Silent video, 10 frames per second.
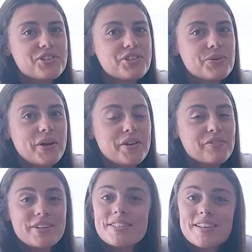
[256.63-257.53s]
to a
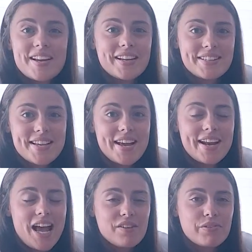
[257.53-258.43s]
freestanding tent
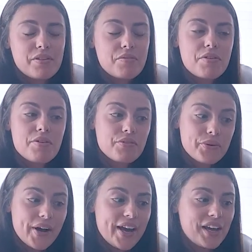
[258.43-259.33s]
halfway through the through
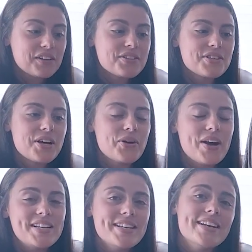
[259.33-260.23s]
hike, so I
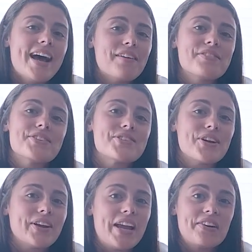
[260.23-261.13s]
did have to
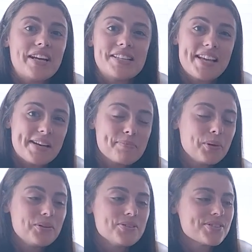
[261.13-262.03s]
start carrying tent
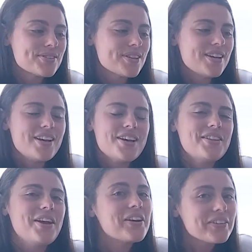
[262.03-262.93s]
poles. They
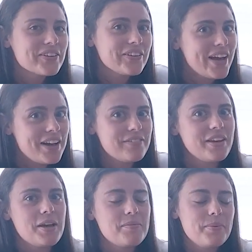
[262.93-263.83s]
are a little
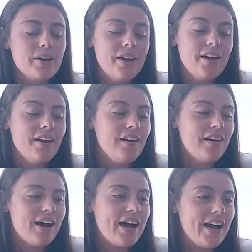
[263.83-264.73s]
heavy, but
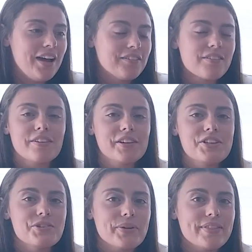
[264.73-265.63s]
I really
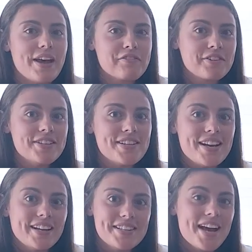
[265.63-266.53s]
enjoyed that
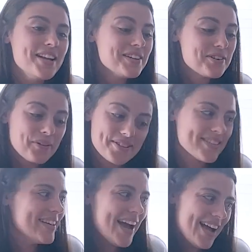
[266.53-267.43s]
freestanding tent towards
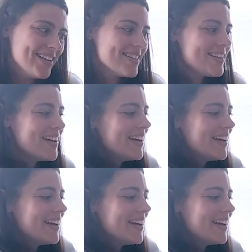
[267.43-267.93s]
the end.